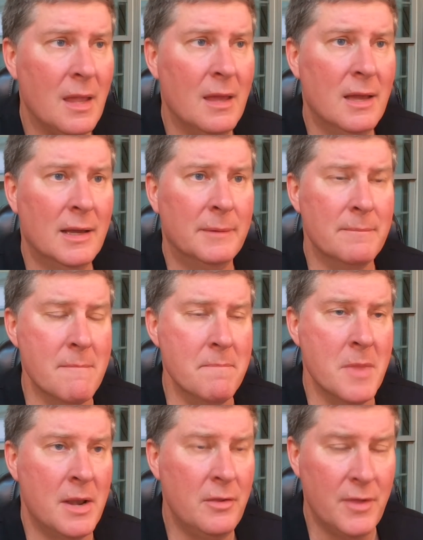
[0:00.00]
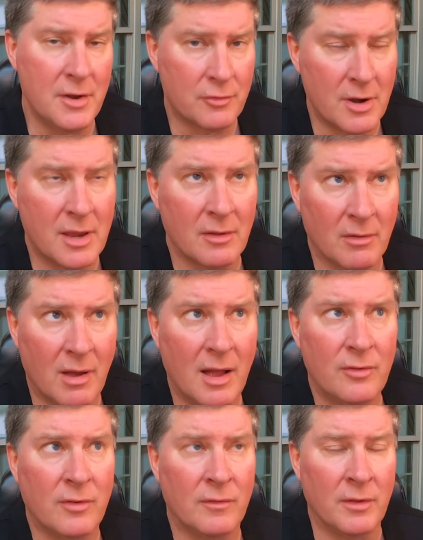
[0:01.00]
I do think drinking
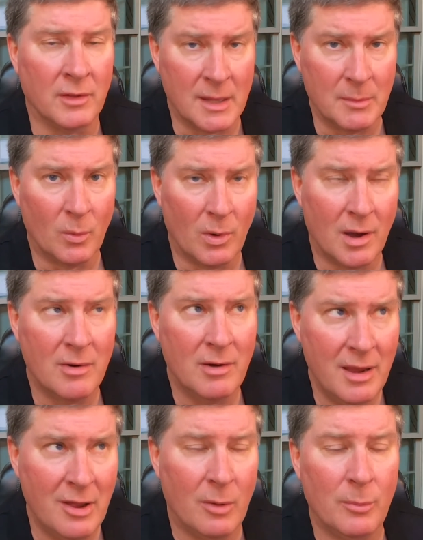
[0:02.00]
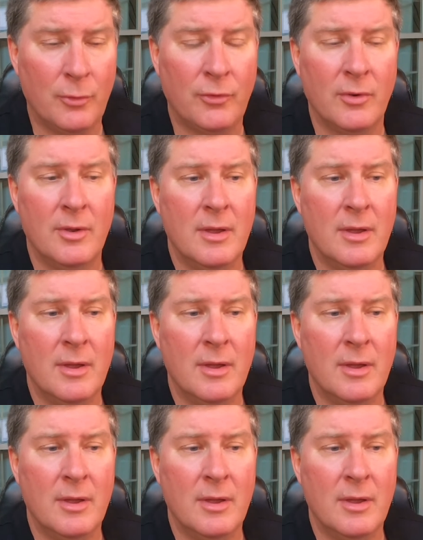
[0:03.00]
lots of the lemon water helps.